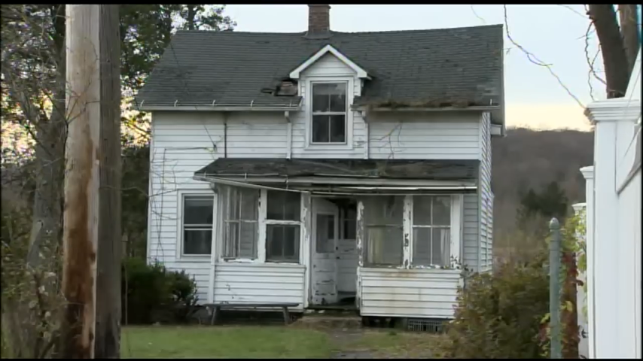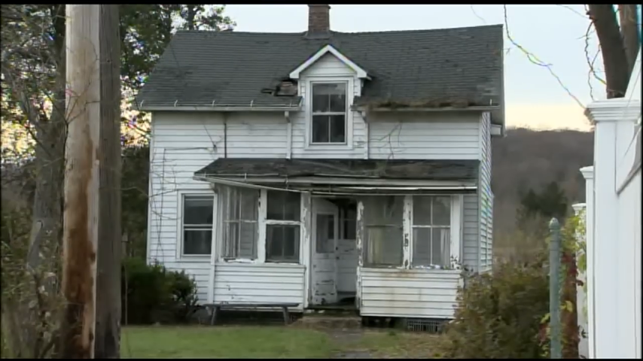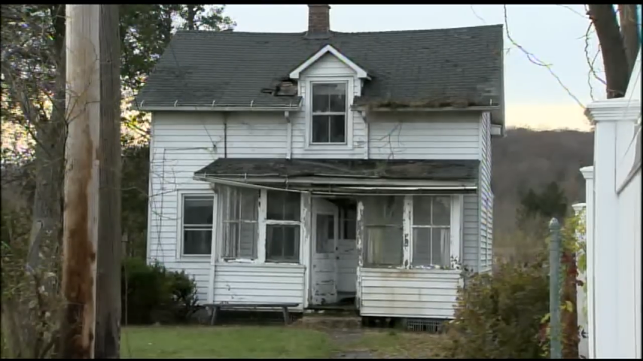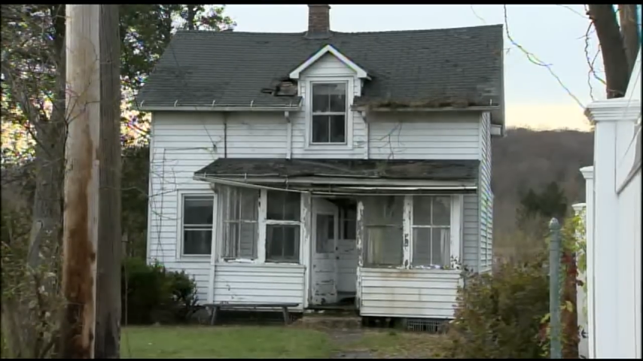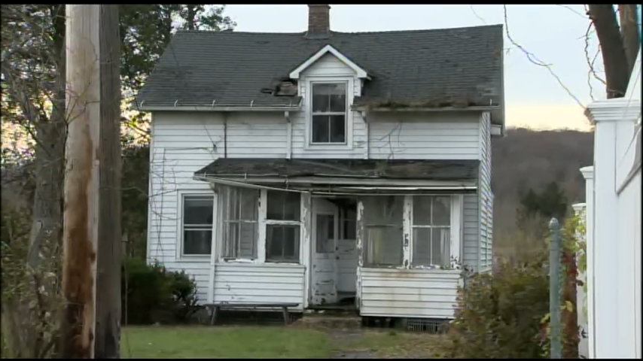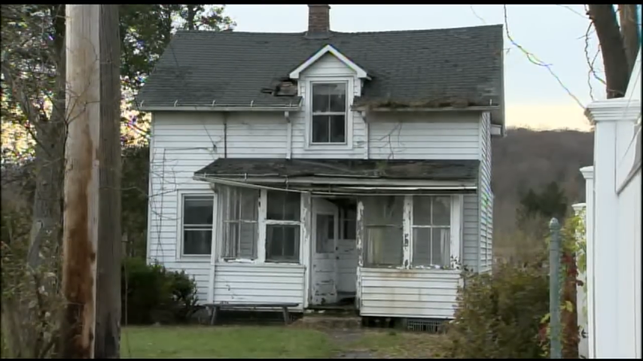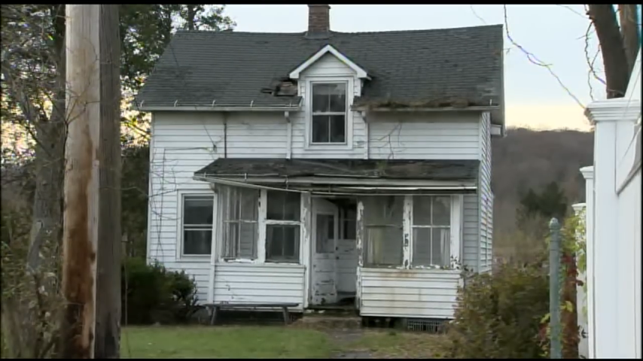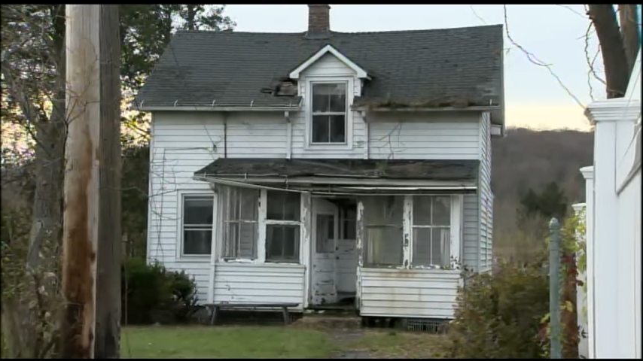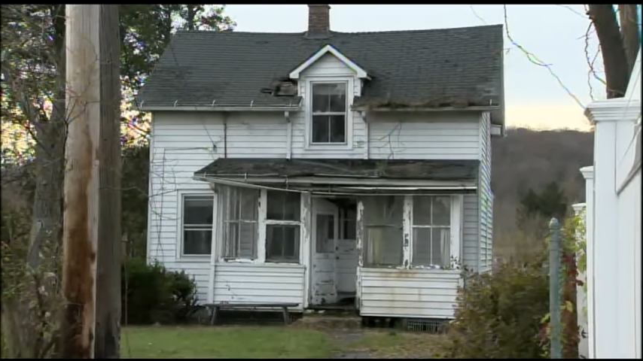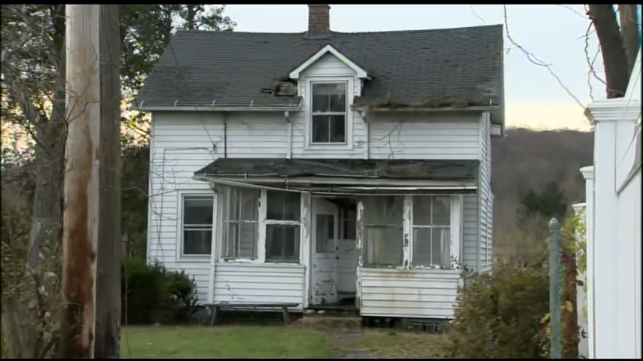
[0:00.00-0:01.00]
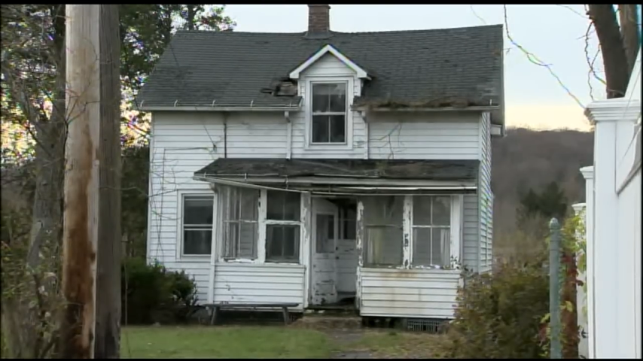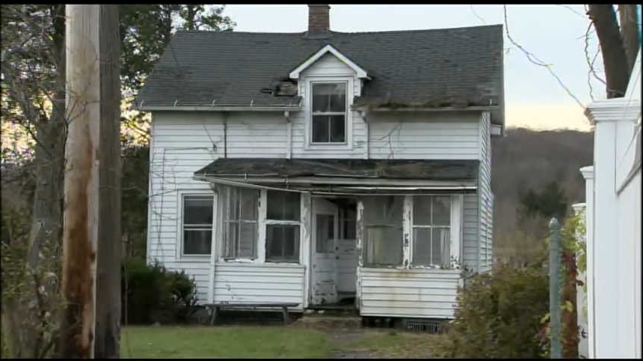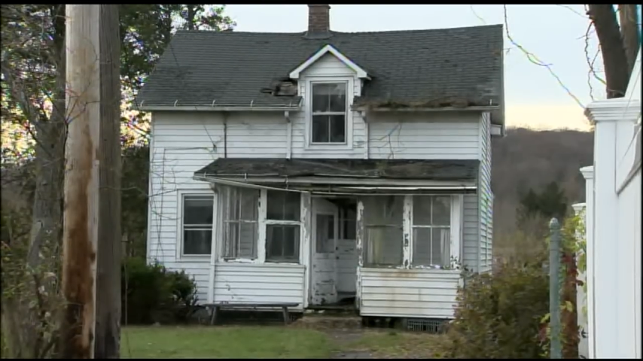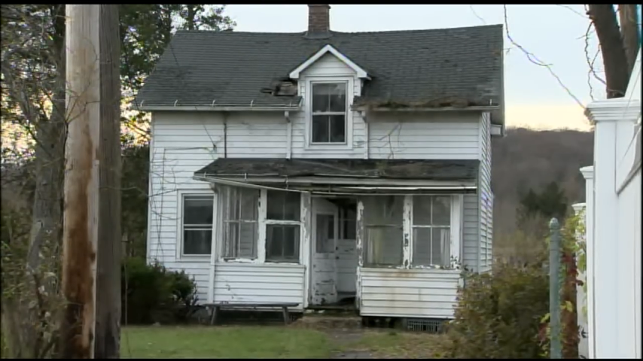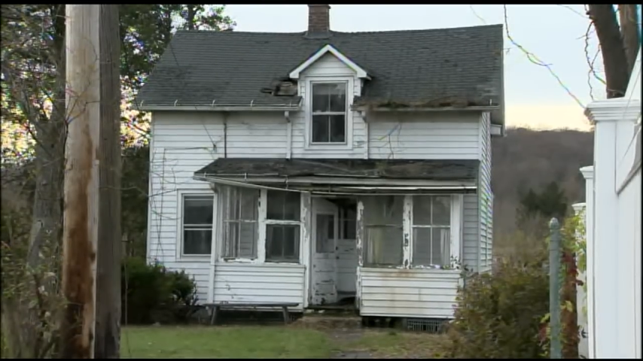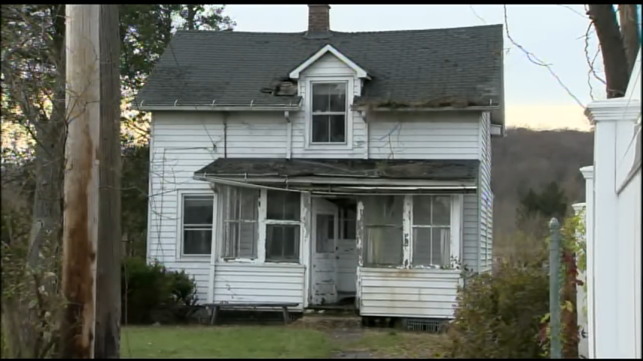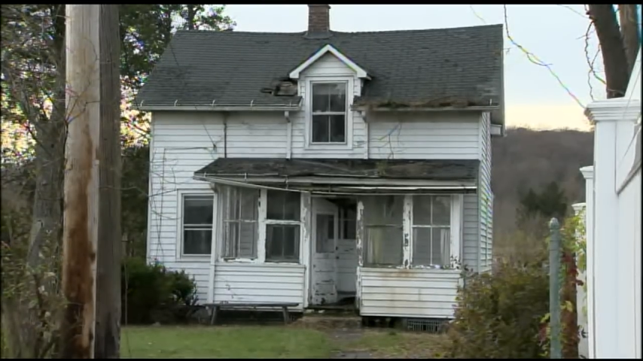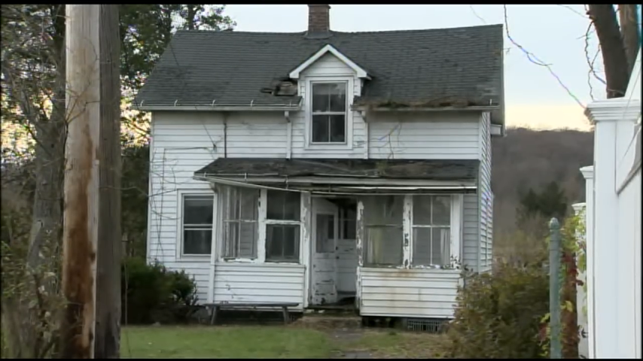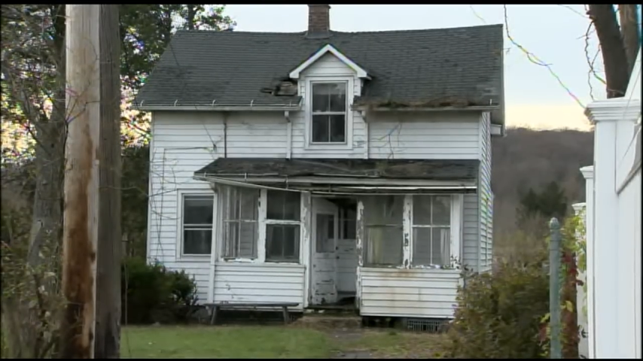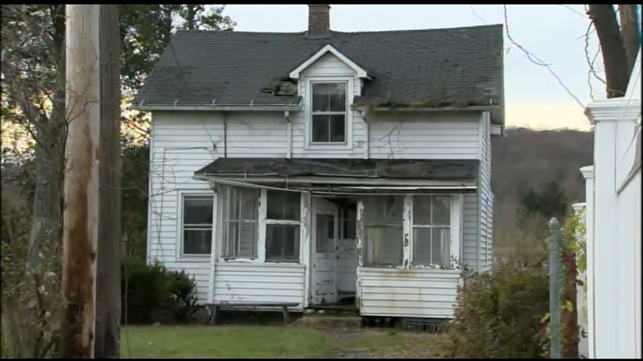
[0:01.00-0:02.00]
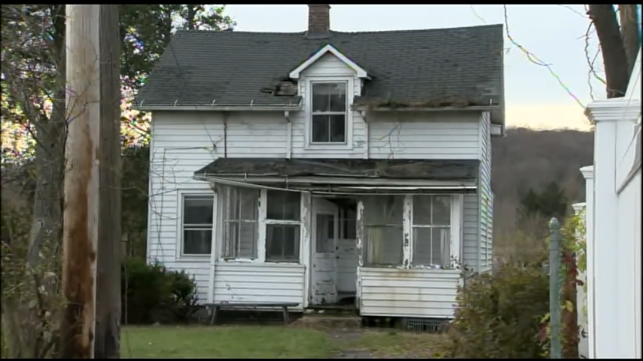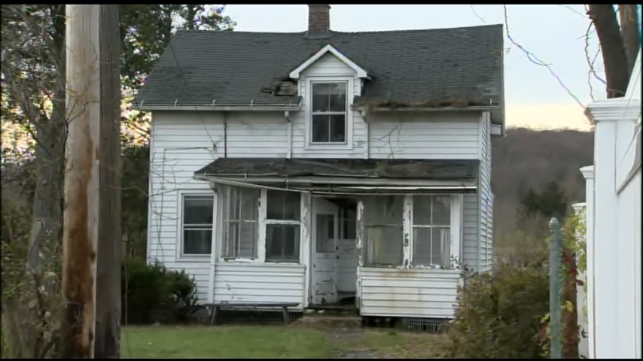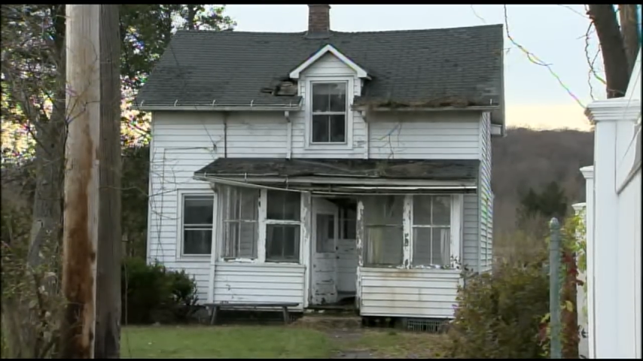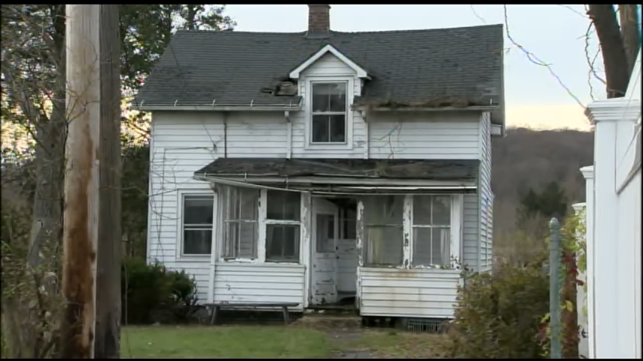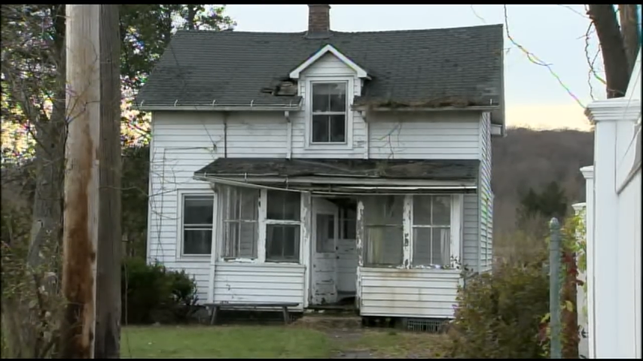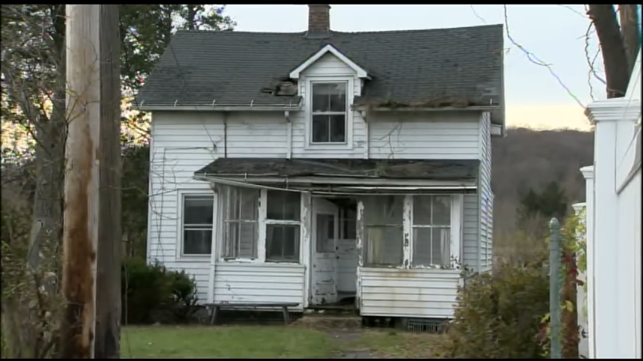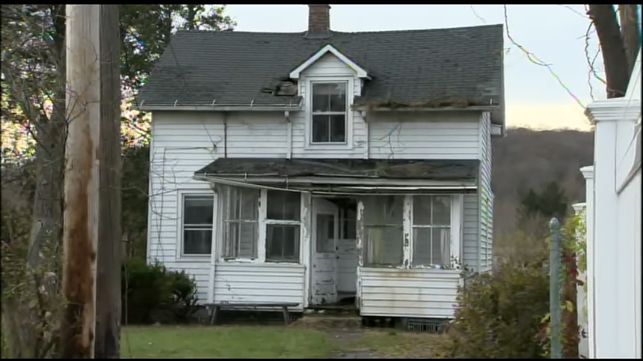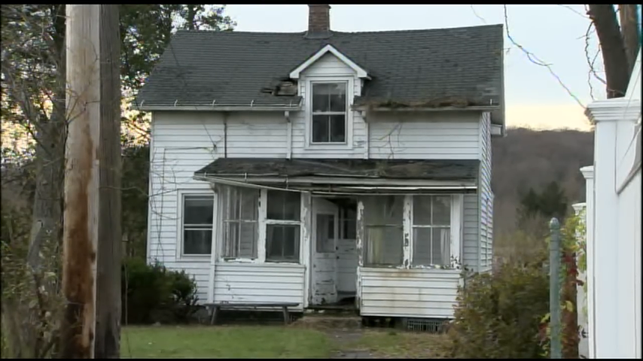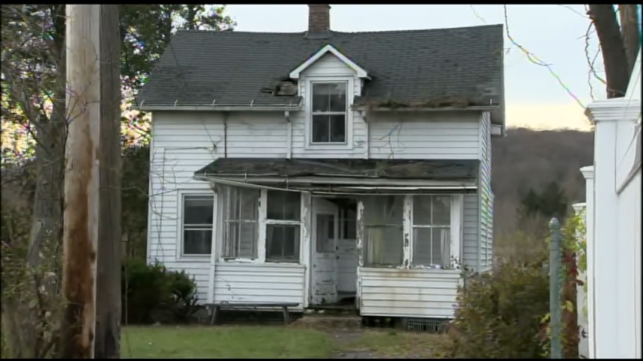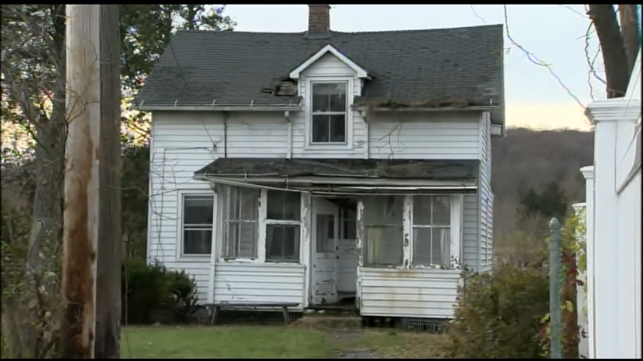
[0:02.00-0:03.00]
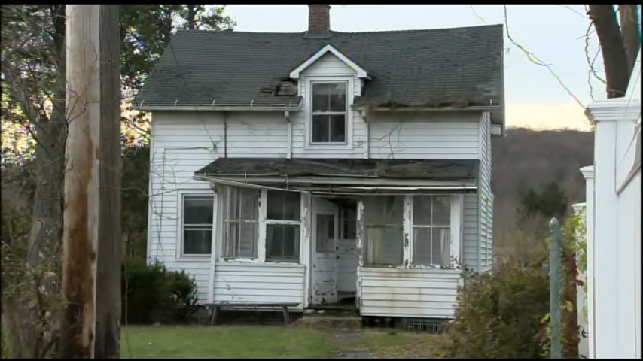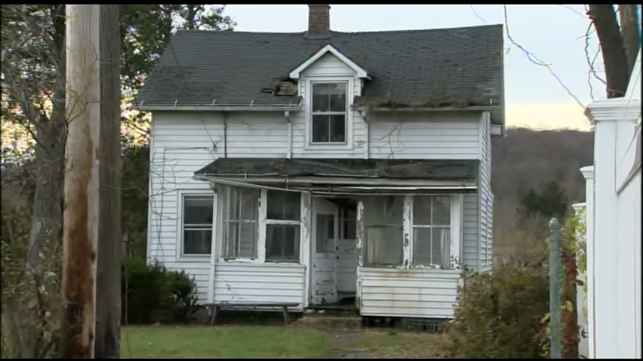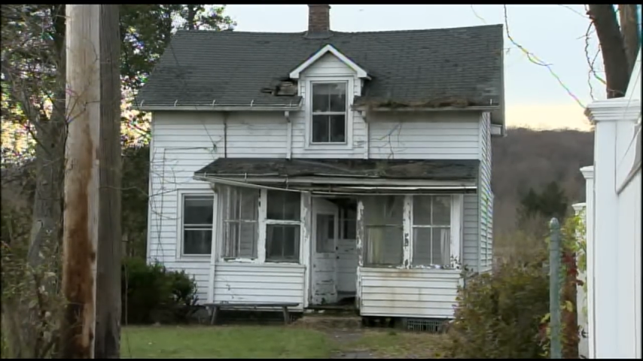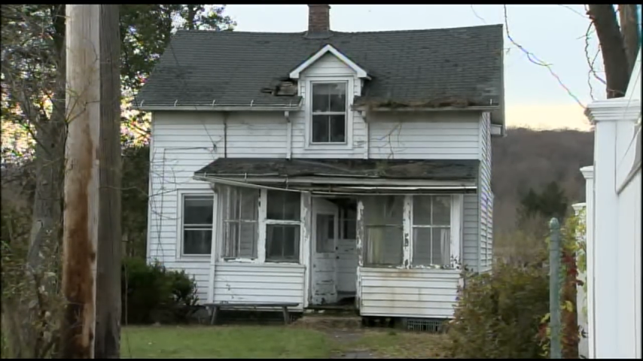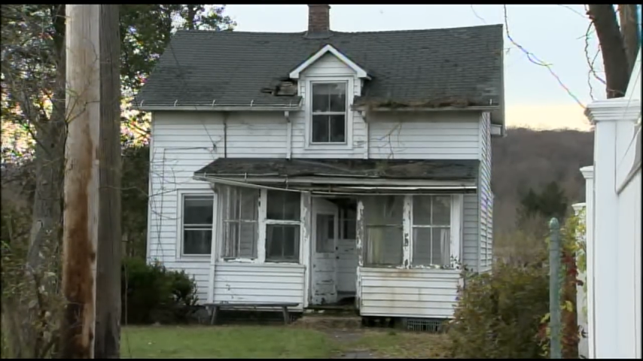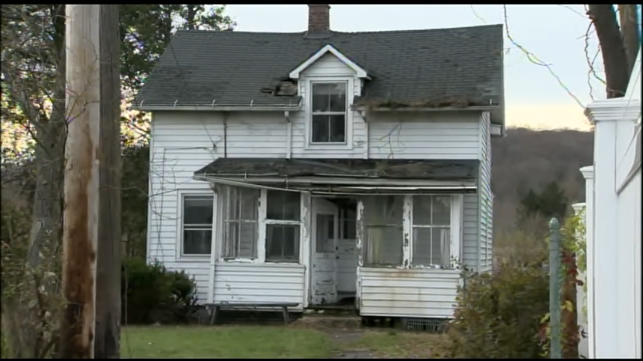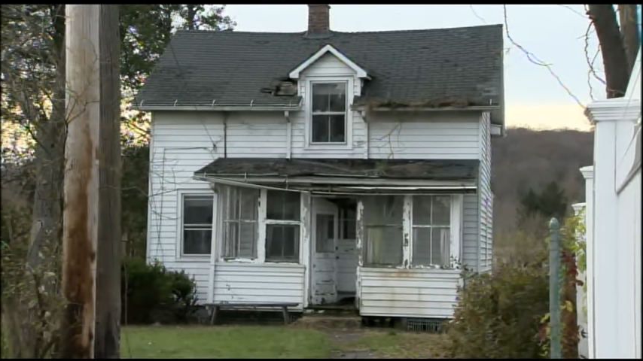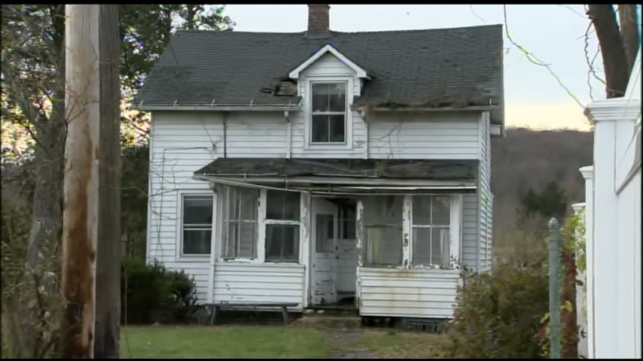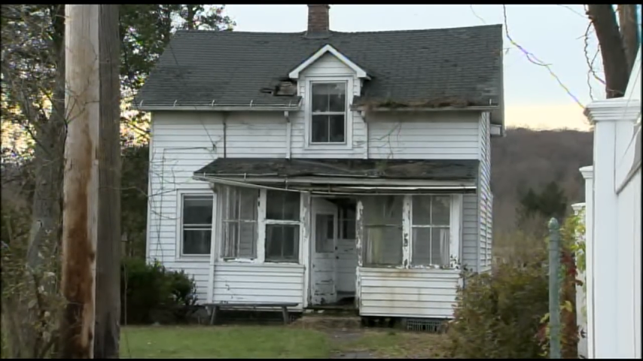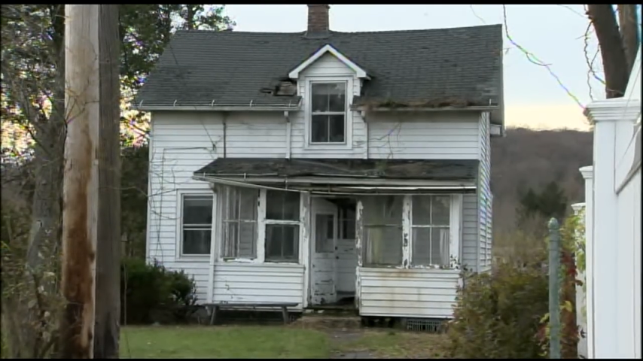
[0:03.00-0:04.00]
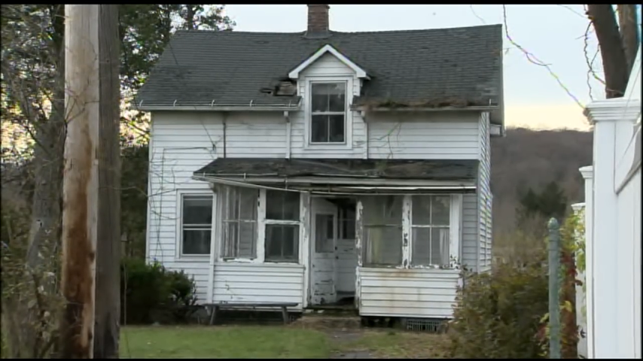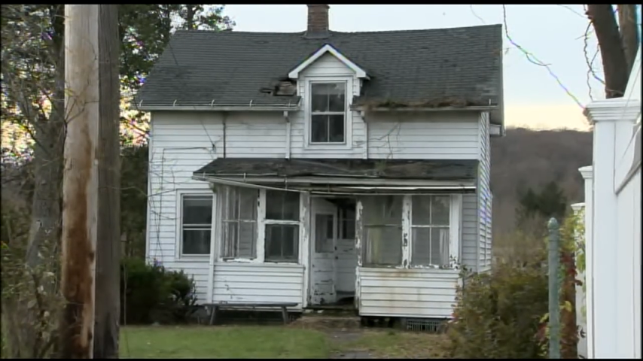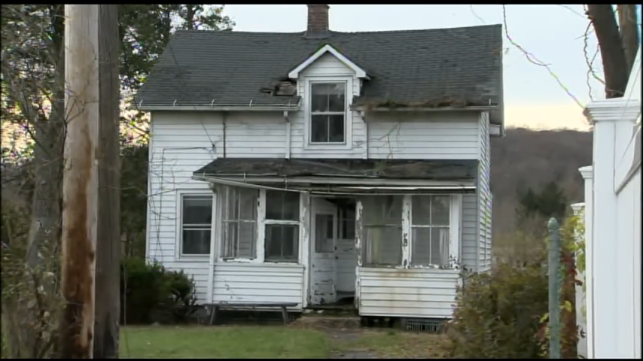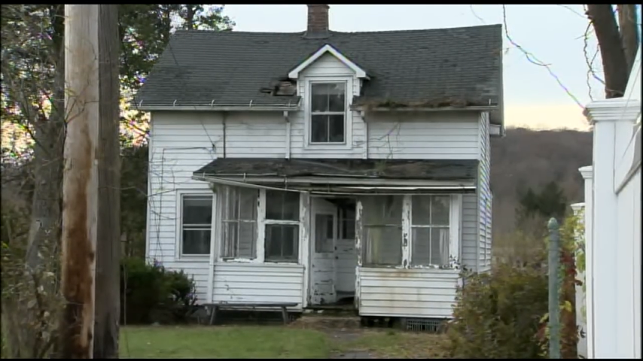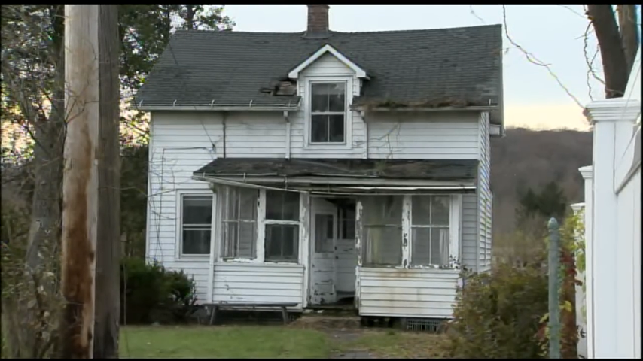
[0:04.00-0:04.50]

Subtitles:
(no speaker visible)